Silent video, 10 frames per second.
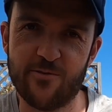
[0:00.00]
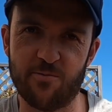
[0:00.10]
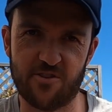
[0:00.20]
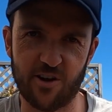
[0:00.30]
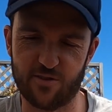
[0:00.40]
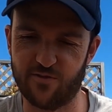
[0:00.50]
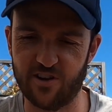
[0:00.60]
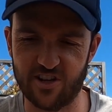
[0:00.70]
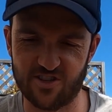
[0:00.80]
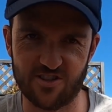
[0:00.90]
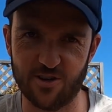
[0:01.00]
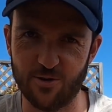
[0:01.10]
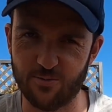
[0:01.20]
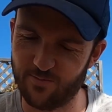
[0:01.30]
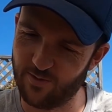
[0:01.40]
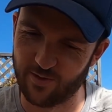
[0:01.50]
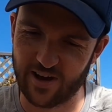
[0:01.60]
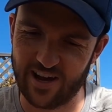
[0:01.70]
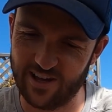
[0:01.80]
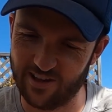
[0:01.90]
from start to finish, so
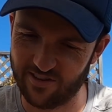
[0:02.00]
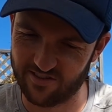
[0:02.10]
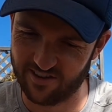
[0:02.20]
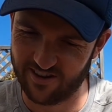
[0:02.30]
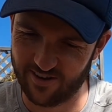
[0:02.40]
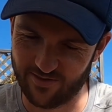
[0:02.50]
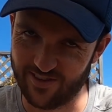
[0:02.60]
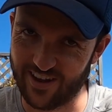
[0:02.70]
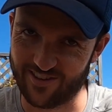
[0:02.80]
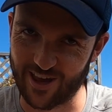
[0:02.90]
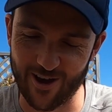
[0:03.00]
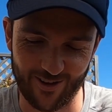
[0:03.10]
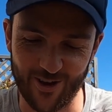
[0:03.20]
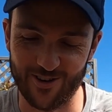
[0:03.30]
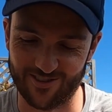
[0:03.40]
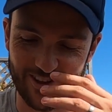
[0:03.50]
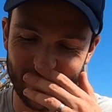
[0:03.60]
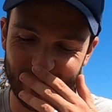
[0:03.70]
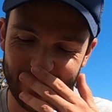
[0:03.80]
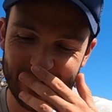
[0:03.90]
that is that's going to its
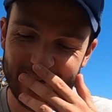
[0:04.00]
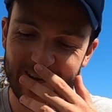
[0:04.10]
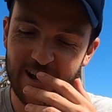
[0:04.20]
new owner.